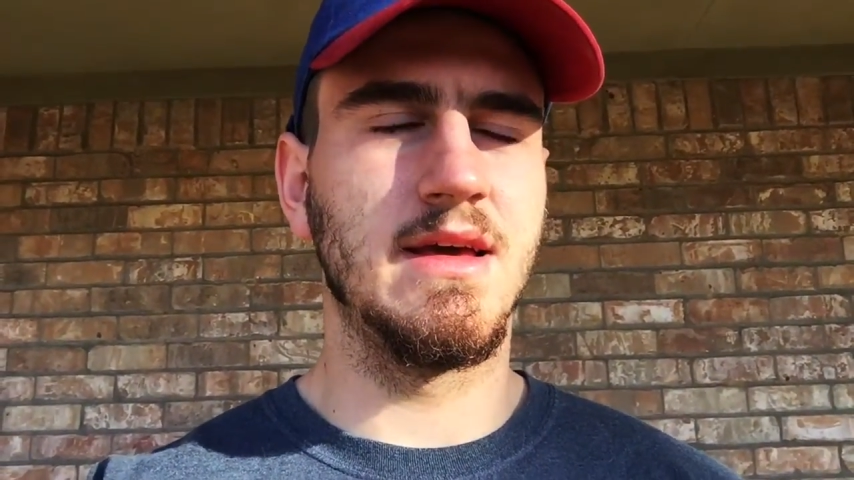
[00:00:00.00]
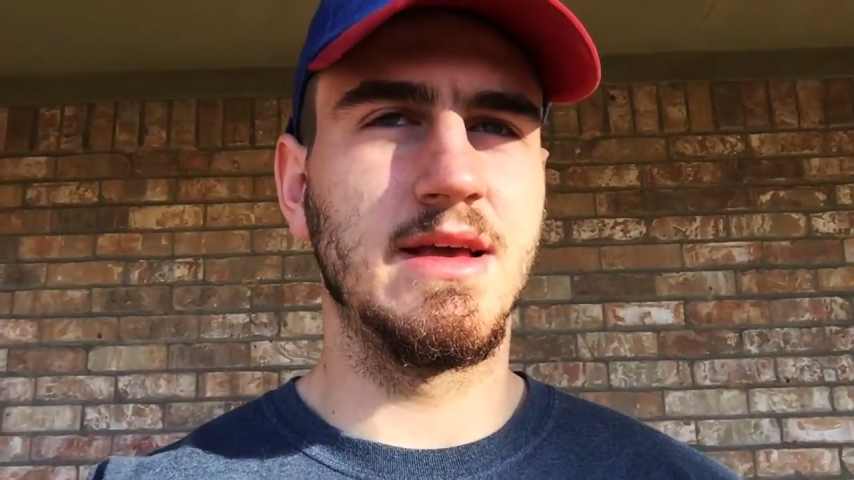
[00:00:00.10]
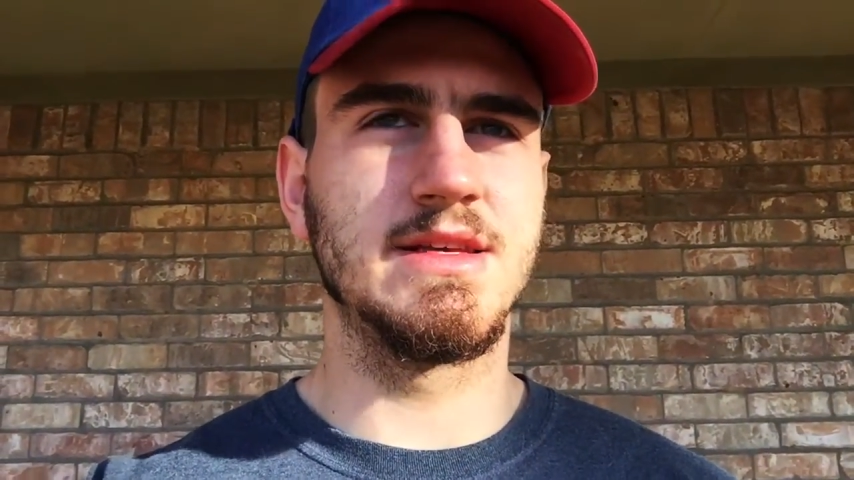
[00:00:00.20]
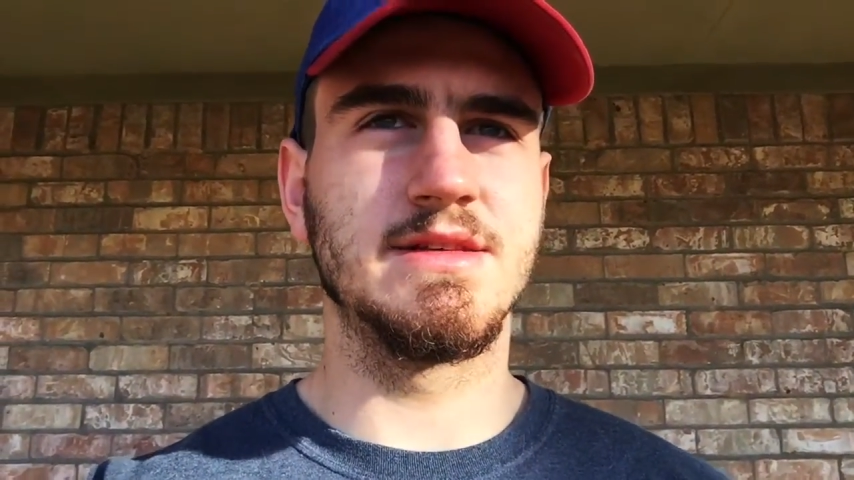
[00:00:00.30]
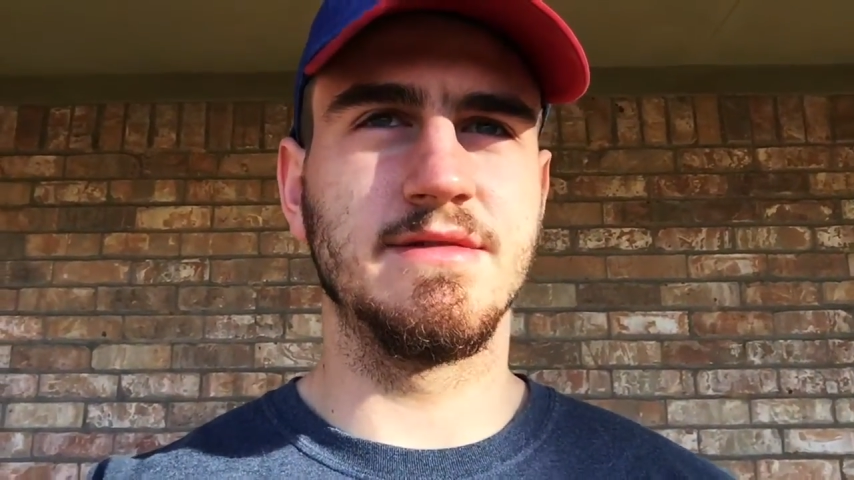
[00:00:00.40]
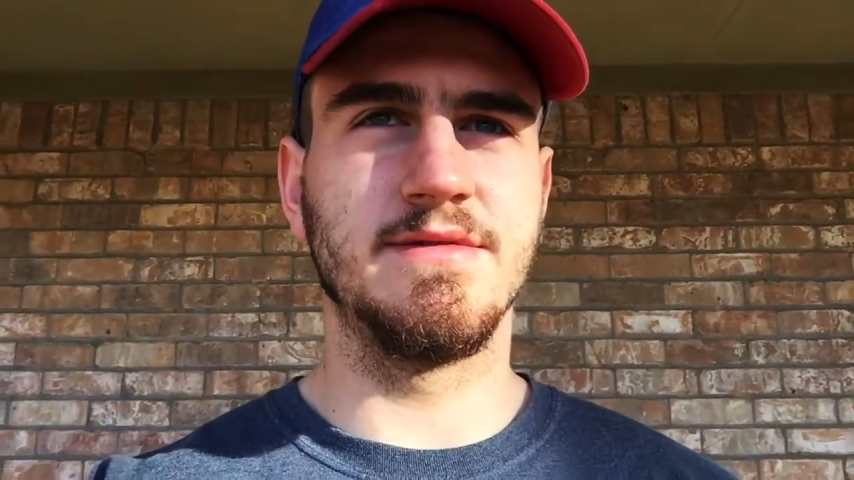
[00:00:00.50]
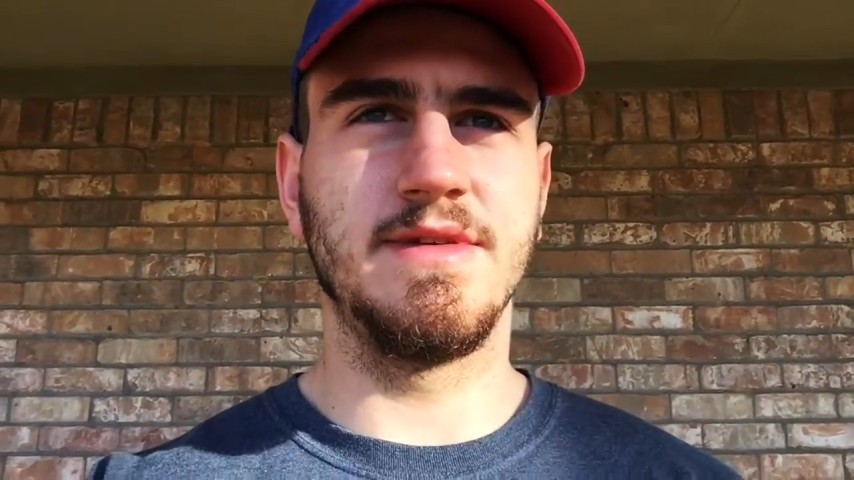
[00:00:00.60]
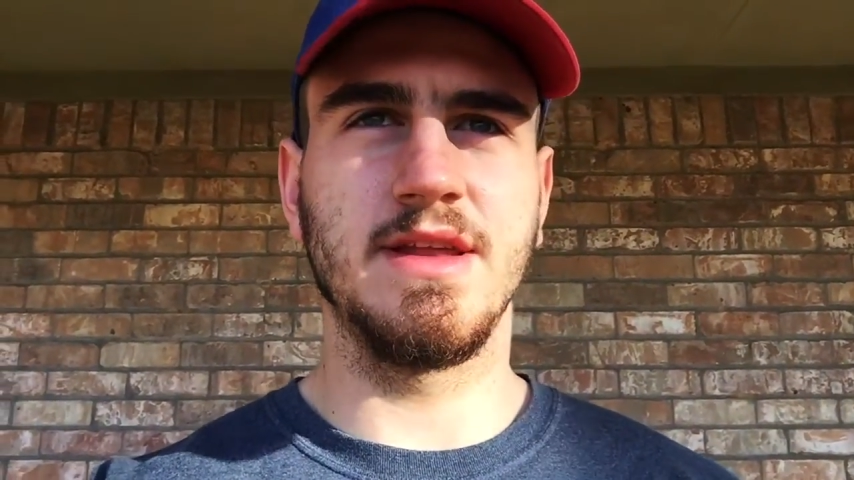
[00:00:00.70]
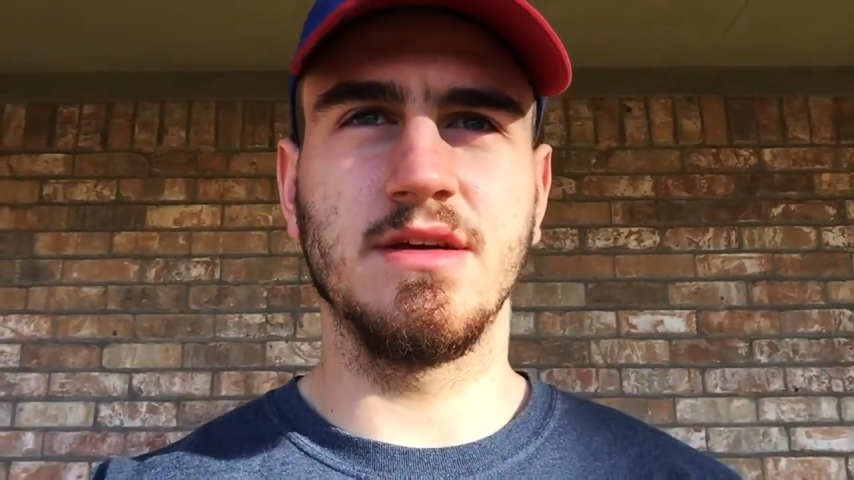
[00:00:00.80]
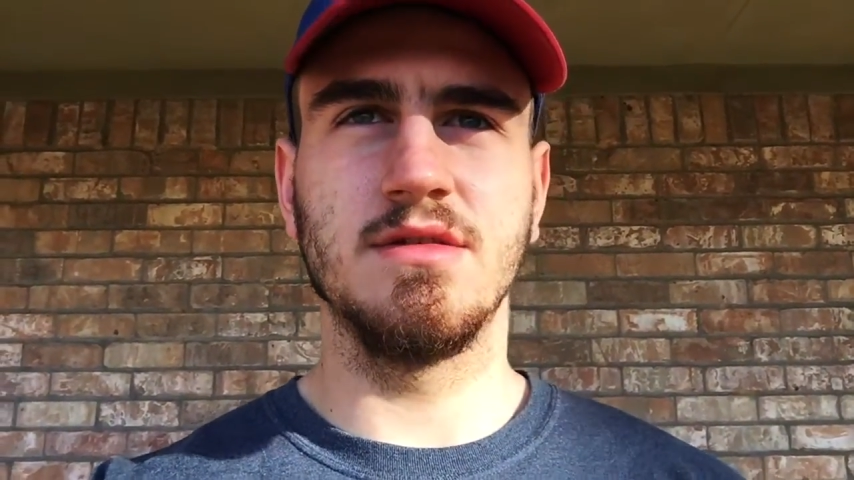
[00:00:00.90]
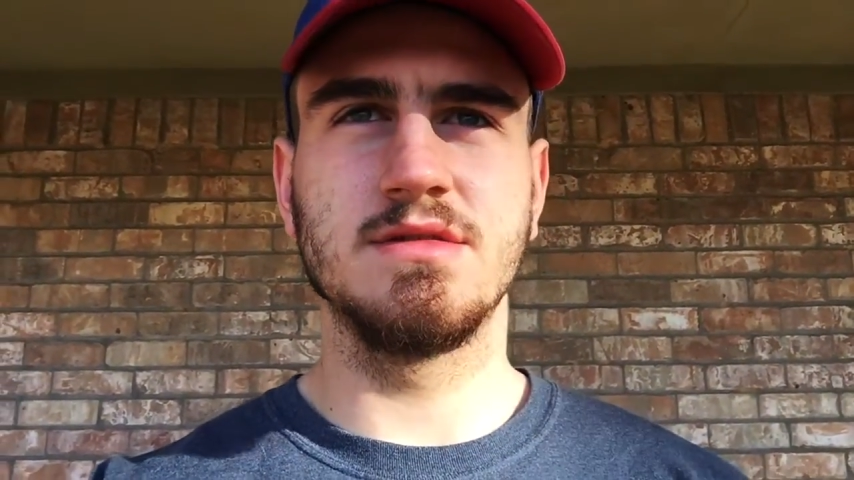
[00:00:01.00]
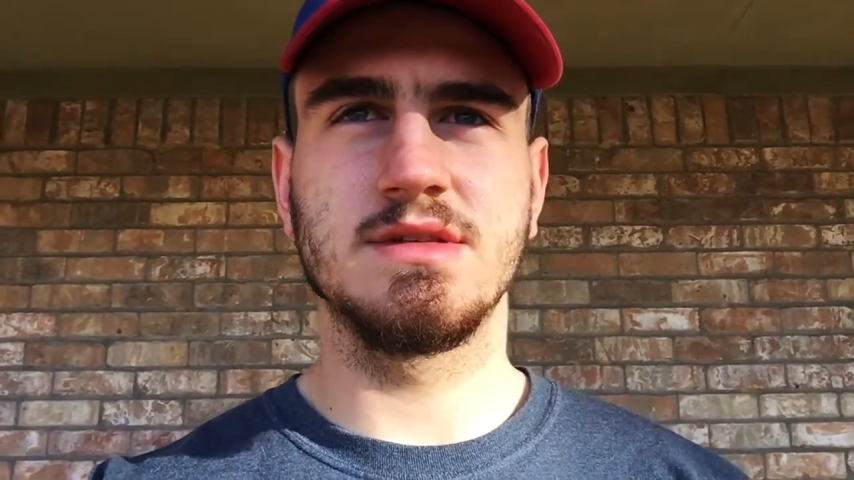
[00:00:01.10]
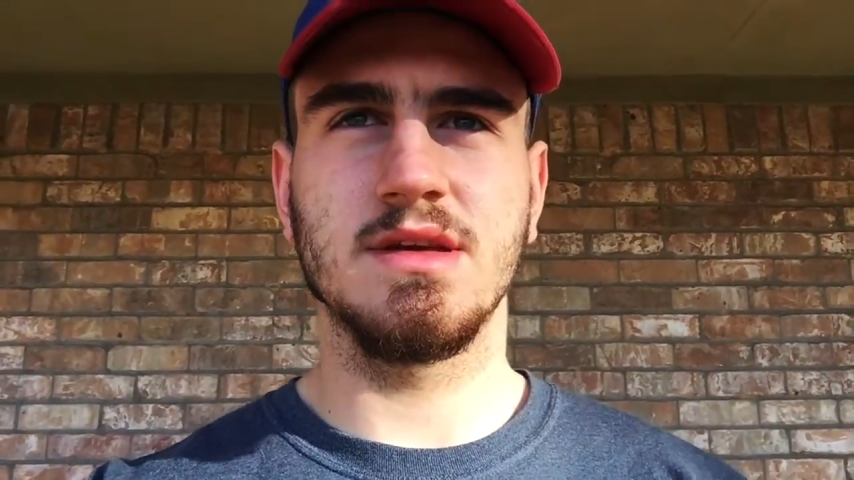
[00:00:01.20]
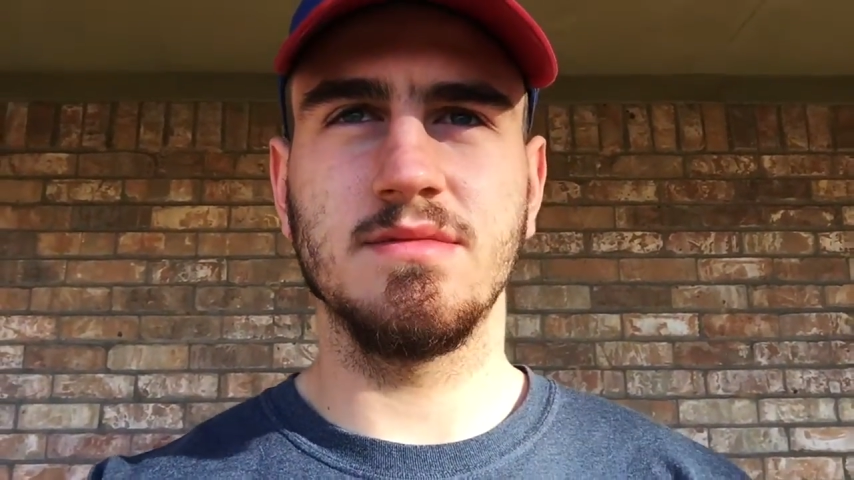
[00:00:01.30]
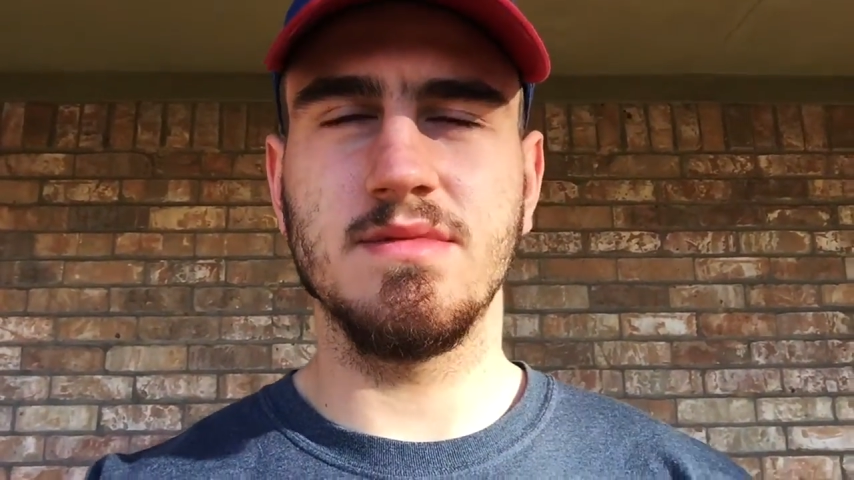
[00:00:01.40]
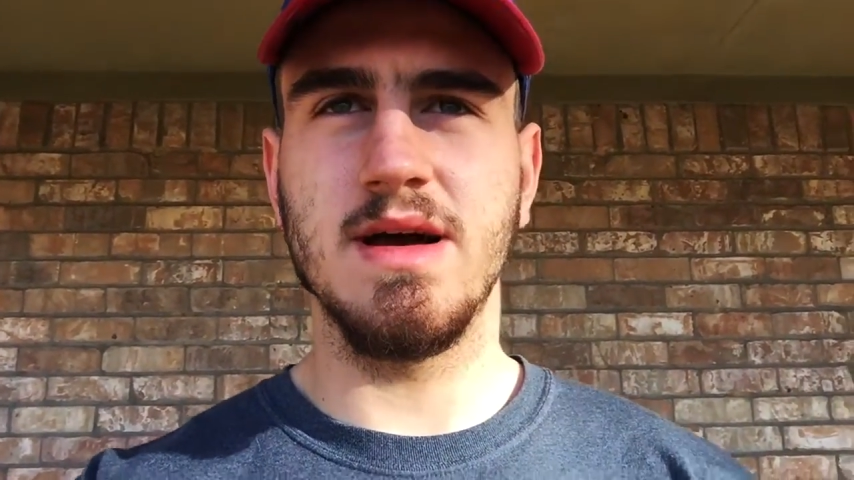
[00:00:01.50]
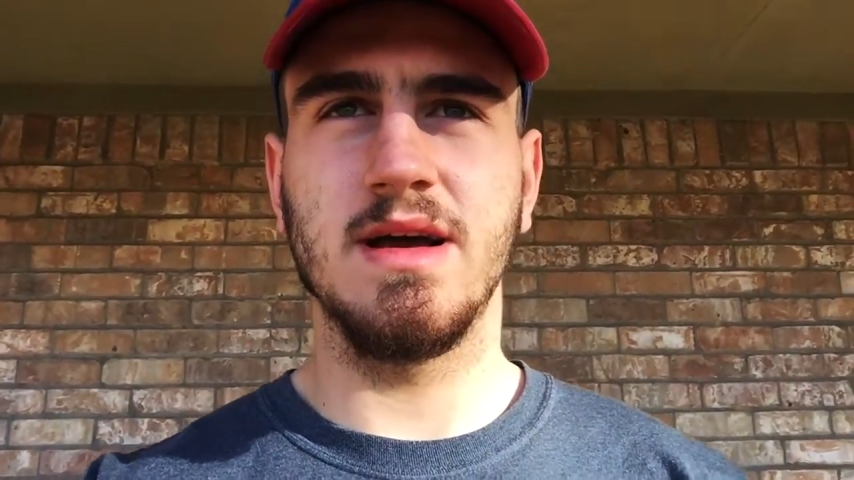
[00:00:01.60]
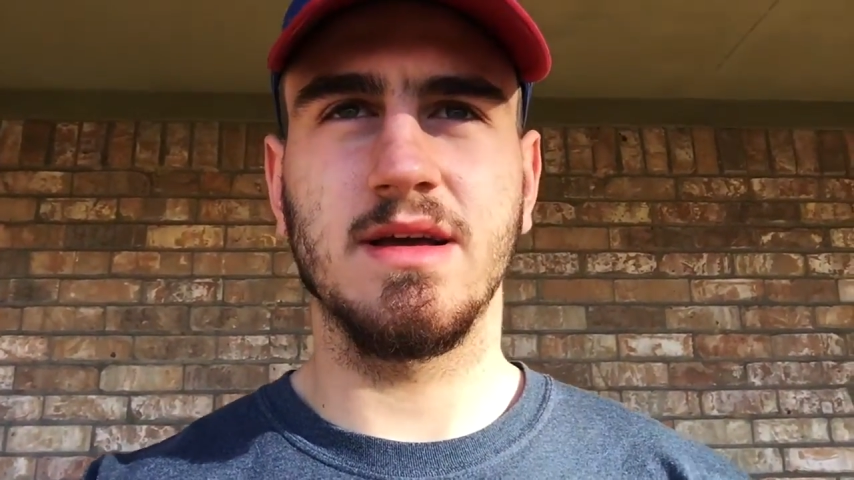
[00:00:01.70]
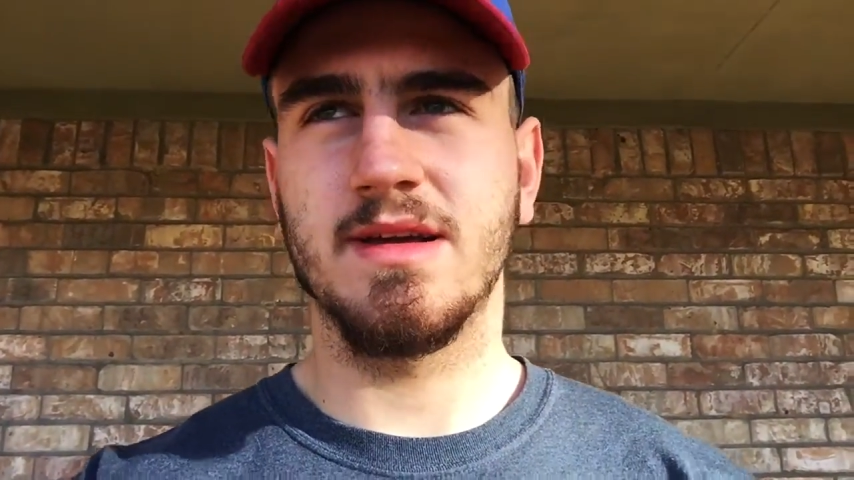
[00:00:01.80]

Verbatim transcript: His videos, my